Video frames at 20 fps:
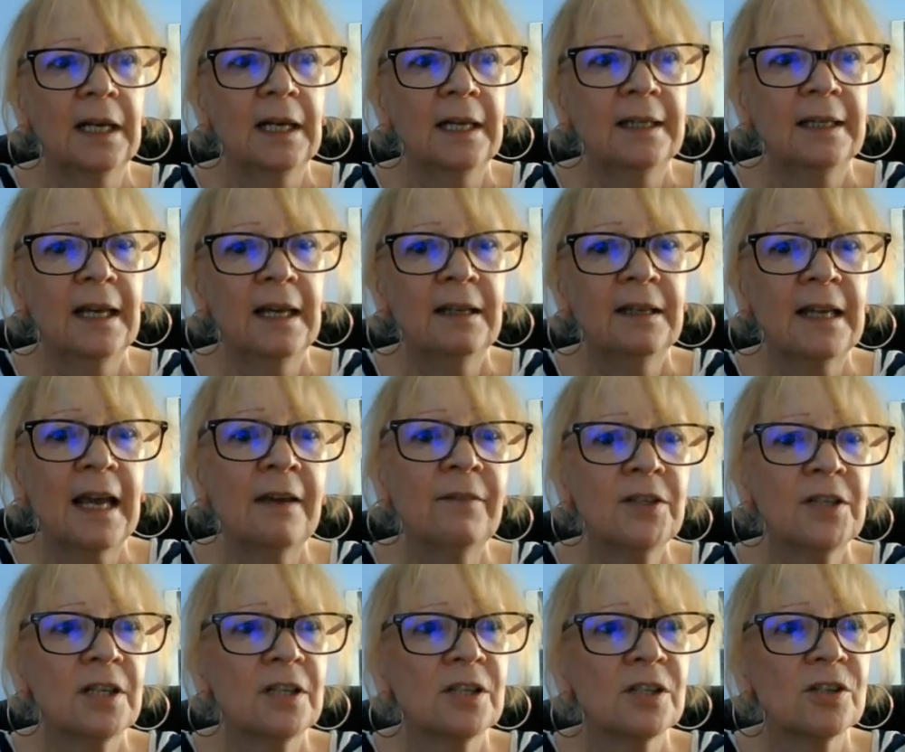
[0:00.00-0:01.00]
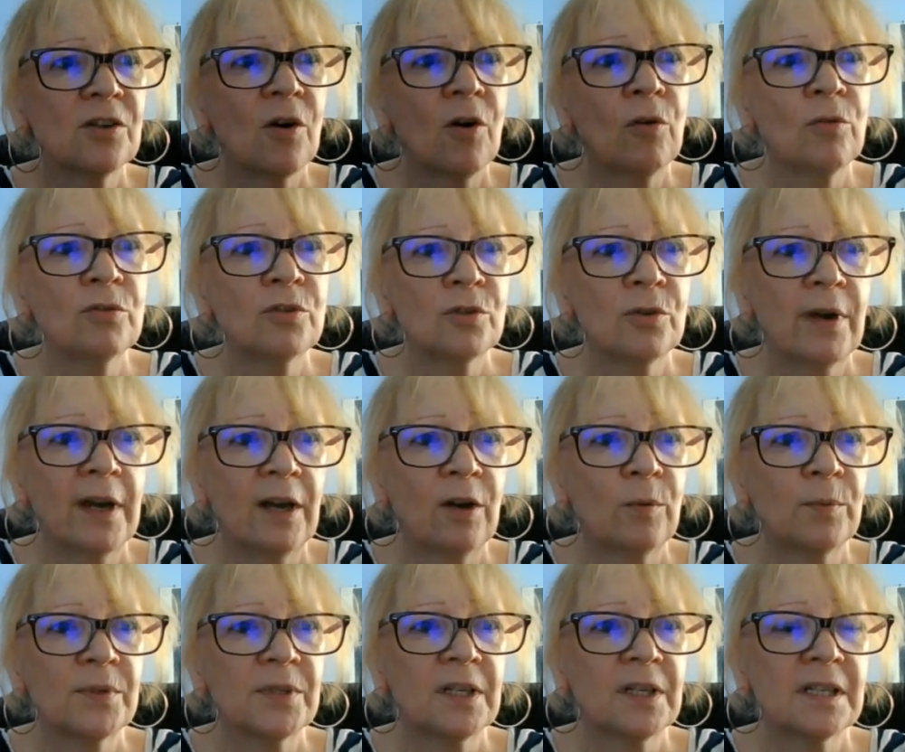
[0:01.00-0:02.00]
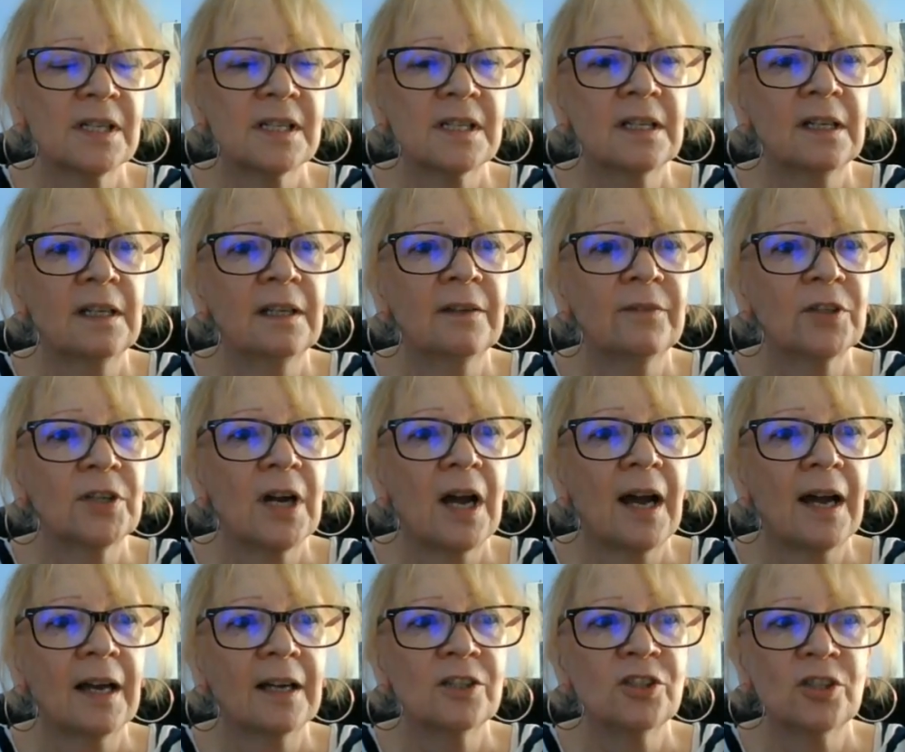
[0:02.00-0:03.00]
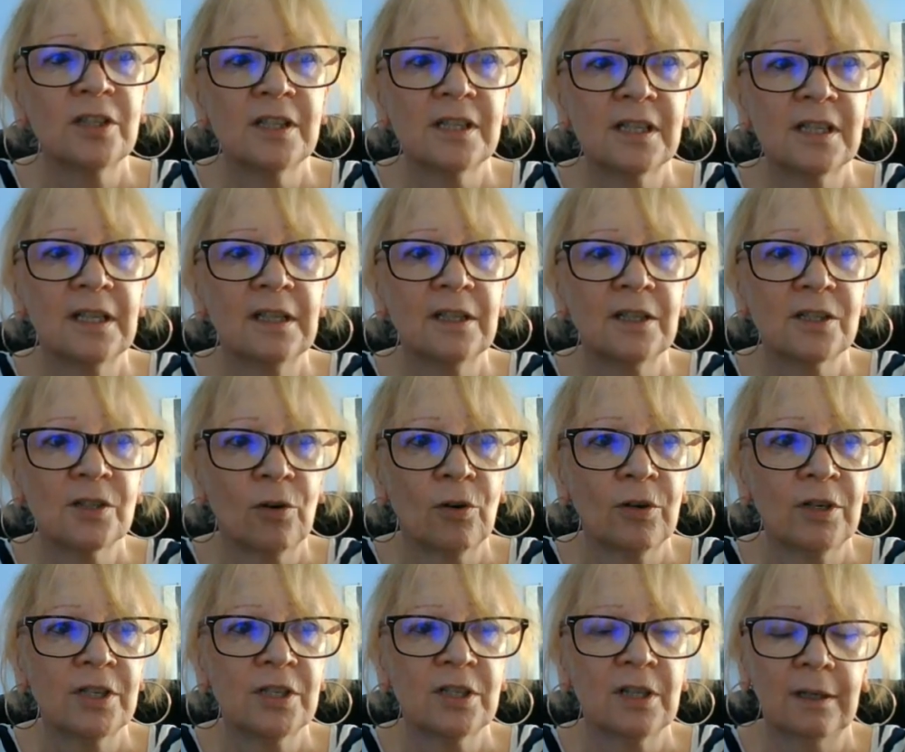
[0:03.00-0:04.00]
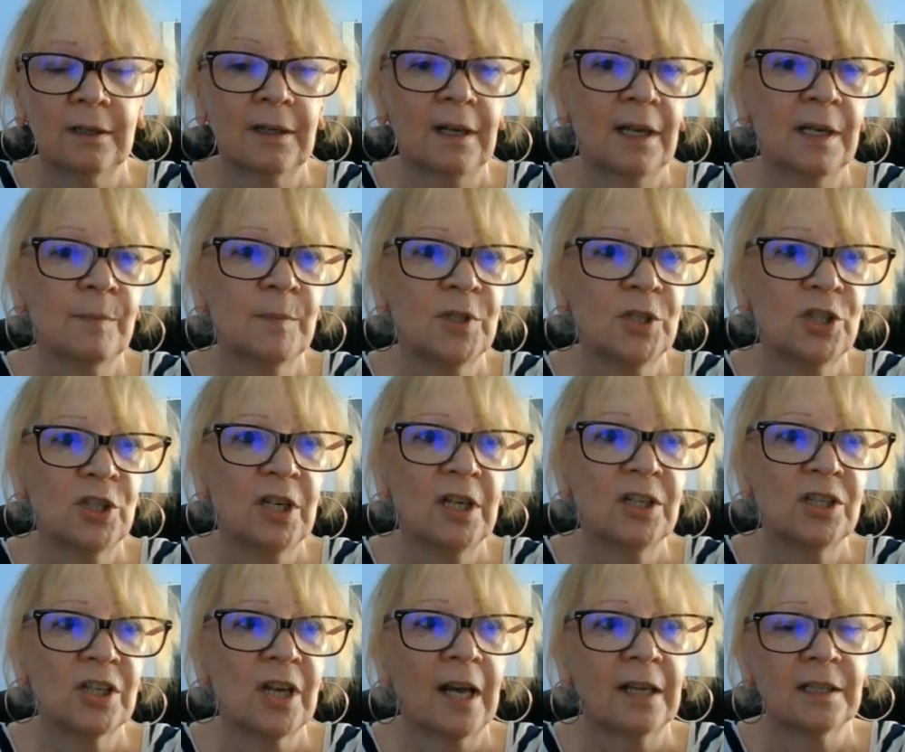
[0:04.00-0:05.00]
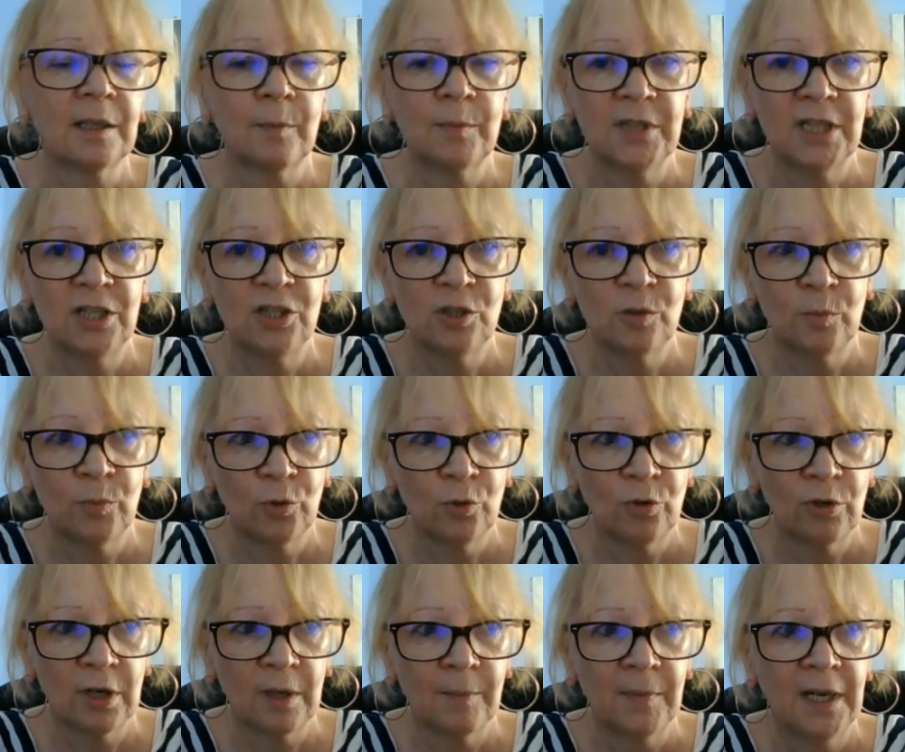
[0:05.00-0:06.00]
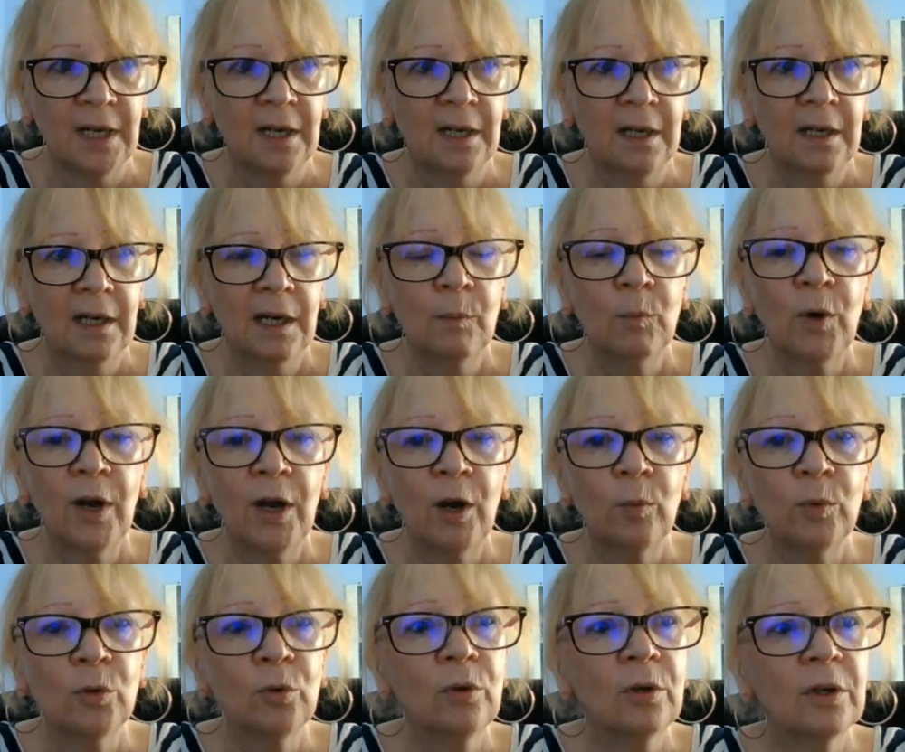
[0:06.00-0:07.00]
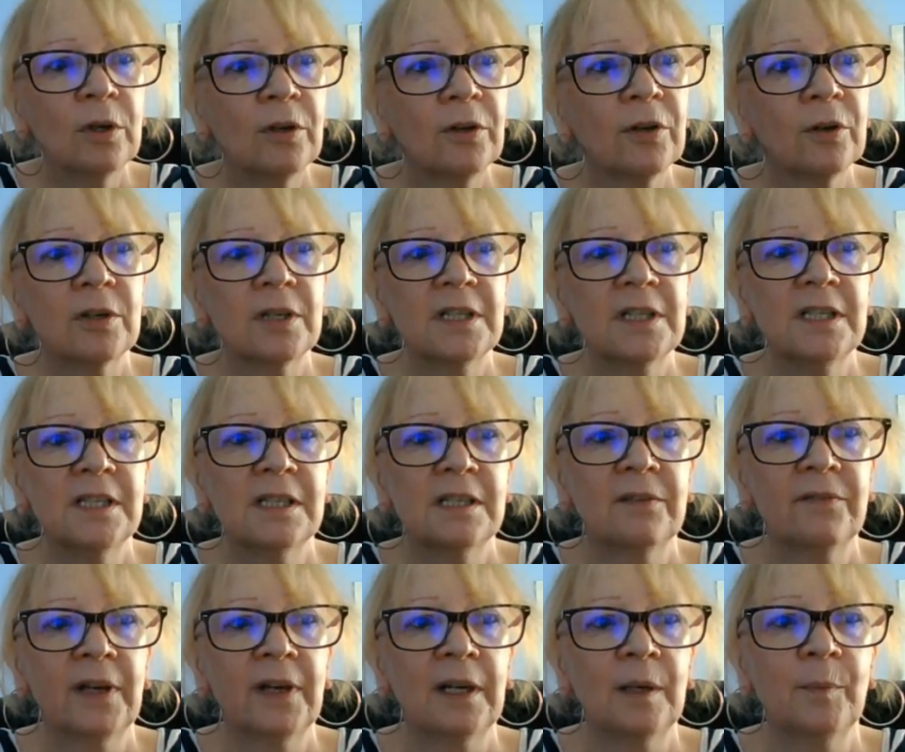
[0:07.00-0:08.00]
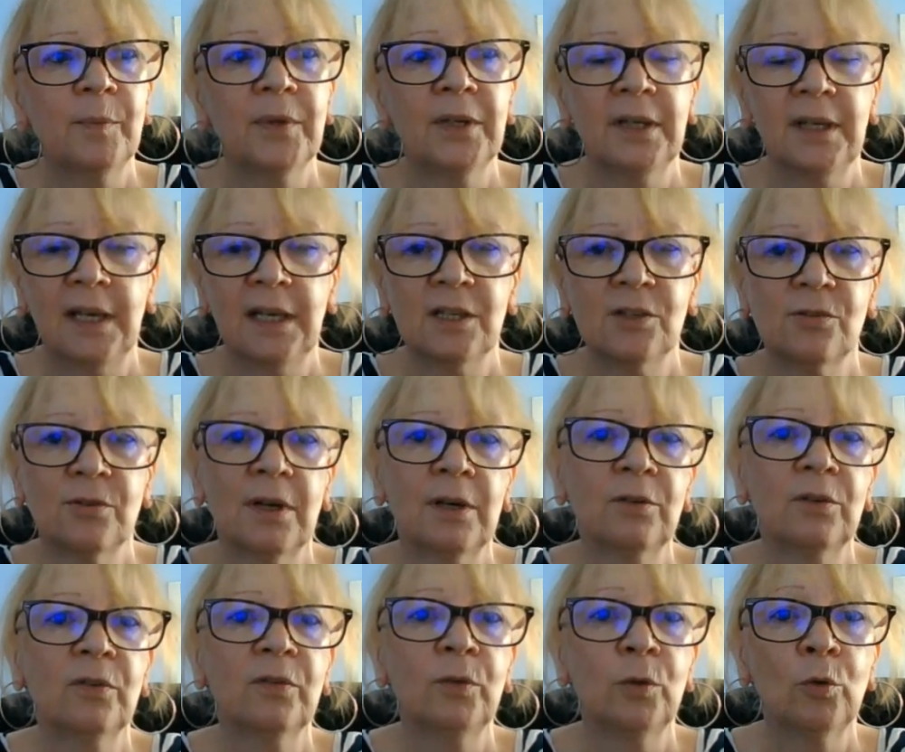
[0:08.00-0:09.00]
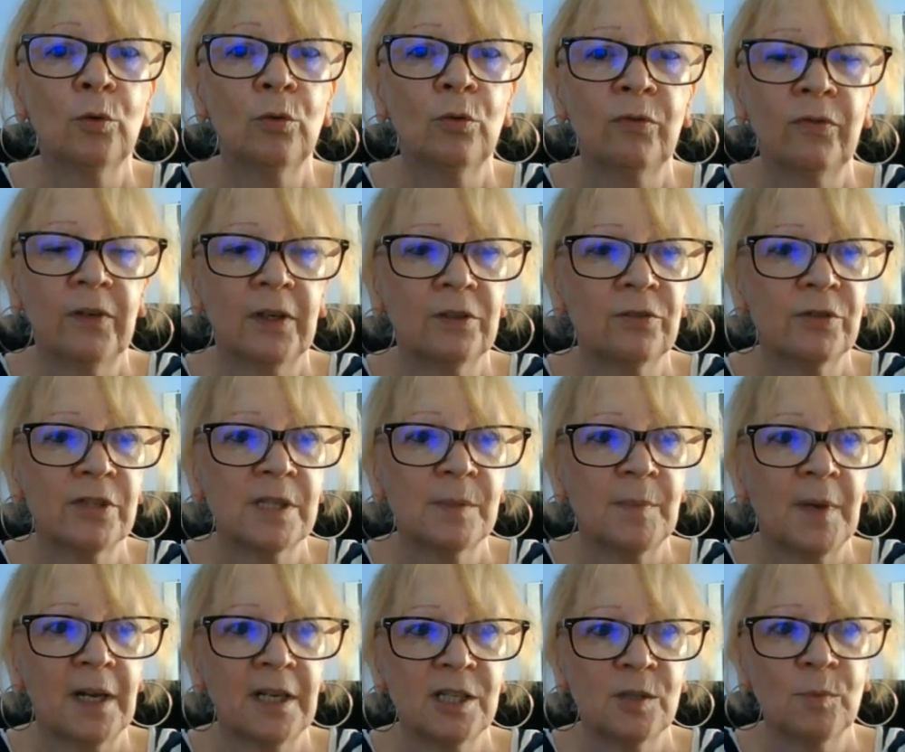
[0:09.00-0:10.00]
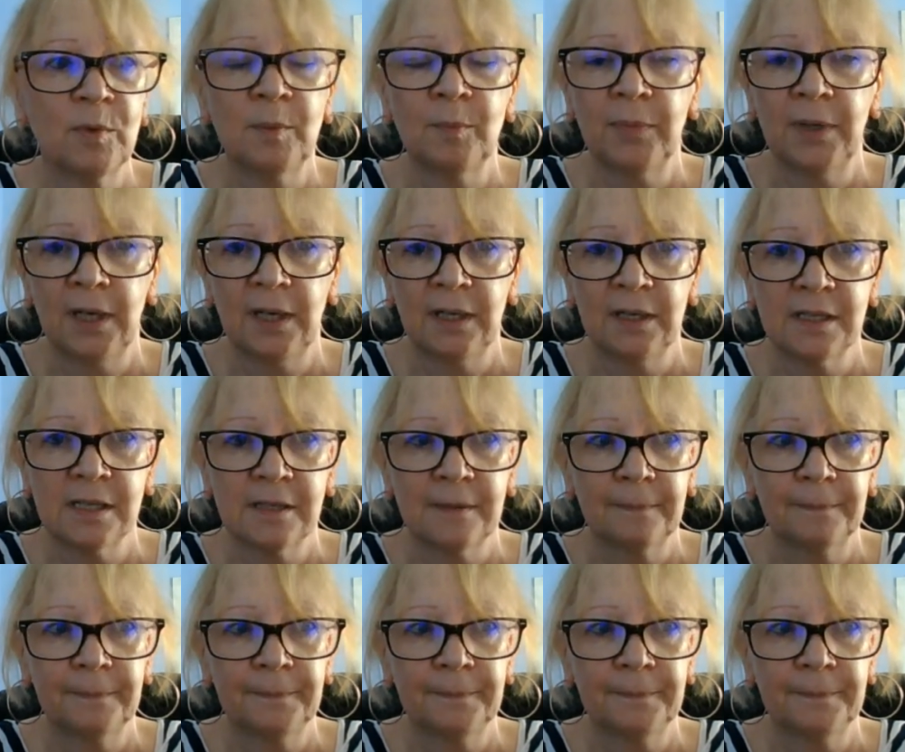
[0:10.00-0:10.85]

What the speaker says: The evidence also helps us deliver actions in the Scottish Climate Change Adaptation Programme and will help local authorities develop the next round of local flood risk management plans.